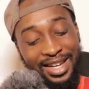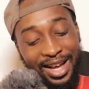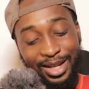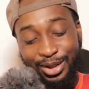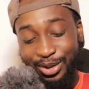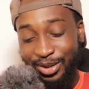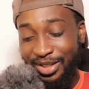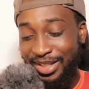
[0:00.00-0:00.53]
That
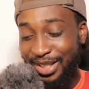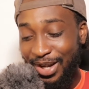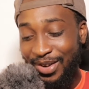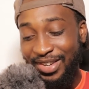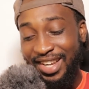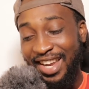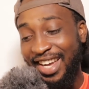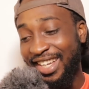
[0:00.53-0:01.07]
song
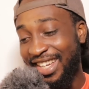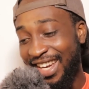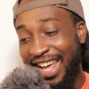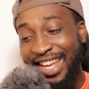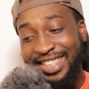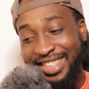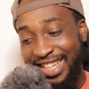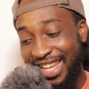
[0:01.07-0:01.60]
sounded like
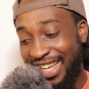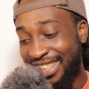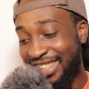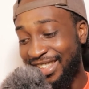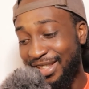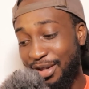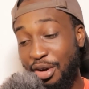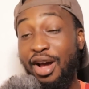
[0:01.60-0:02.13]
last,
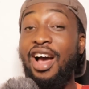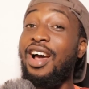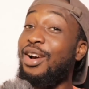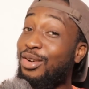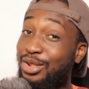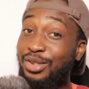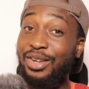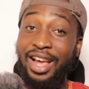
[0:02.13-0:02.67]
you know.
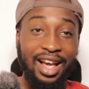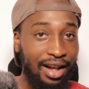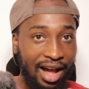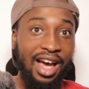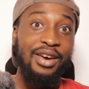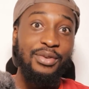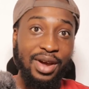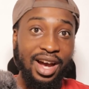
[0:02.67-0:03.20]

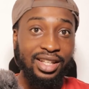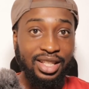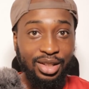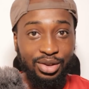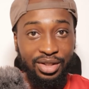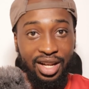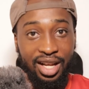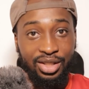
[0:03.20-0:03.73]
I
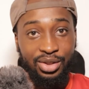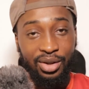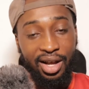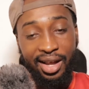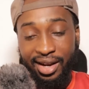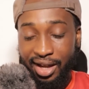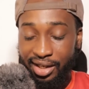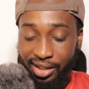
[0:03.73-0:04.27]
reacted to that
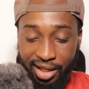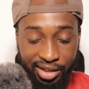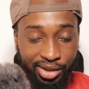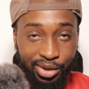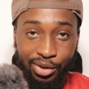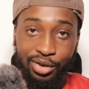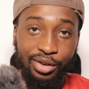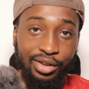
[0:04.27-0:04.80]
song. I like that
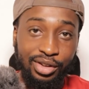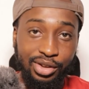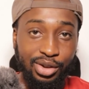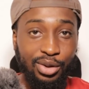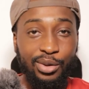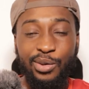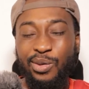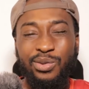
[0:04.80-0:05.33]
song,
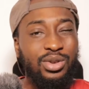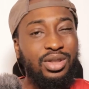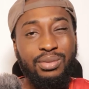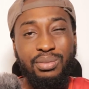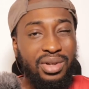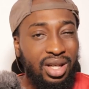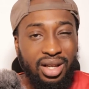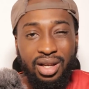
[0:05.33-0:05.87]
so
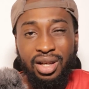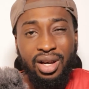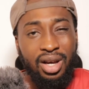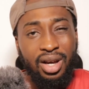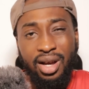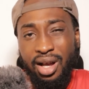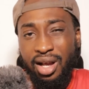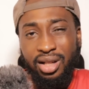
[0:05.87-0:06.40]
to me
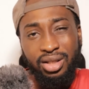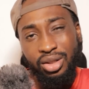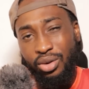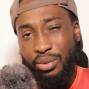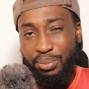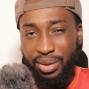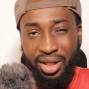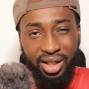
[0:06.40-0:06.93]
it's
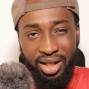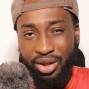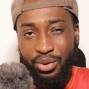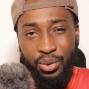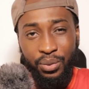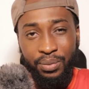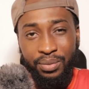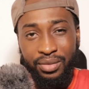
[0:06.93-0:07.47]
no big
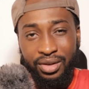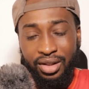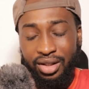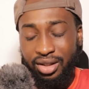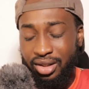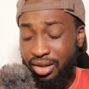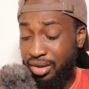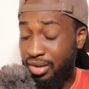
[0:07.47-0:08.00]
deal.
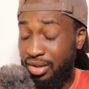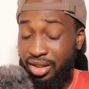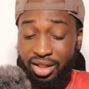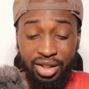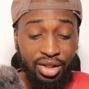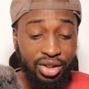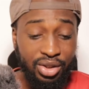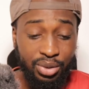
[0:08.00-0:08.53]
So it's
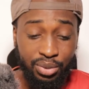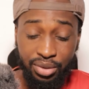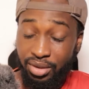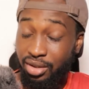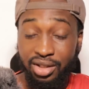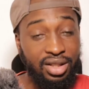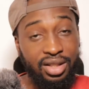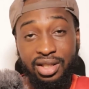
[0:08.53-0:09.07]
just
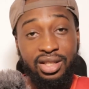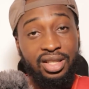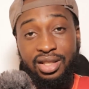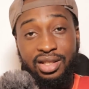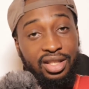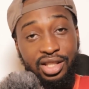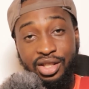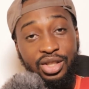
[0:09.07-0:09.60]

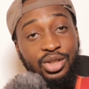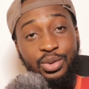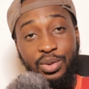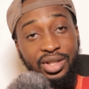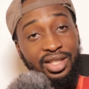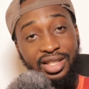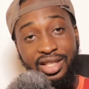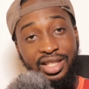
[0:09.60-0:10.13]

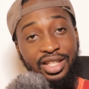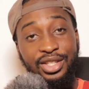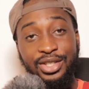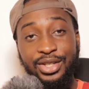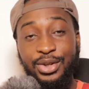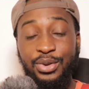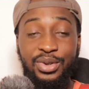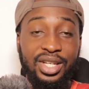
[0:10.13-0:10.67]
what it is,
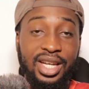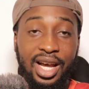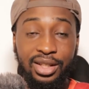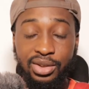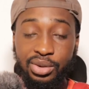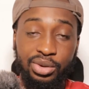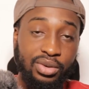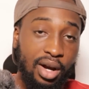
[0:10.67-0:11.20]
you know. Hit that
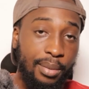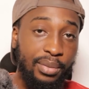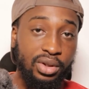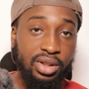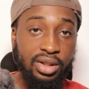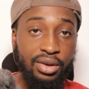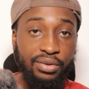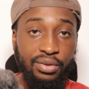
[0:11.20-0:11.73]
subscribe
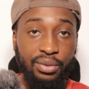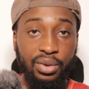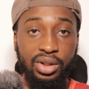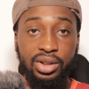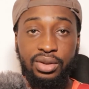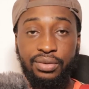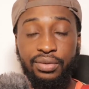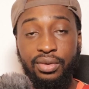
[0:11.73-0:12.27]
button if you're
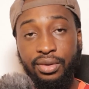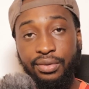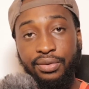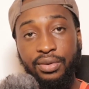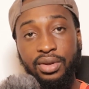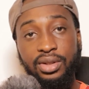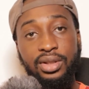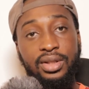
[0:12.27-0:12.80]
watching for the
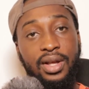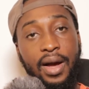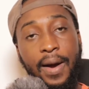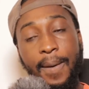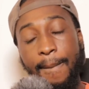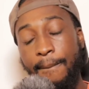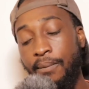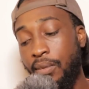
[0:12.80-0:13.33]
first
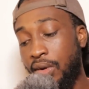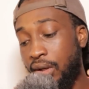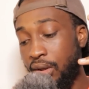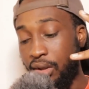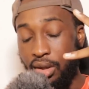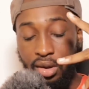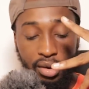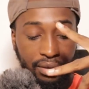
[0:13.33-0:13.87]
time.
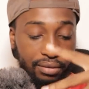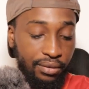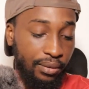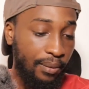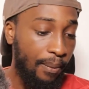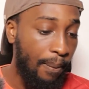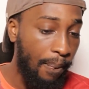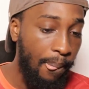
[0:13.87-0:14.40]
Love.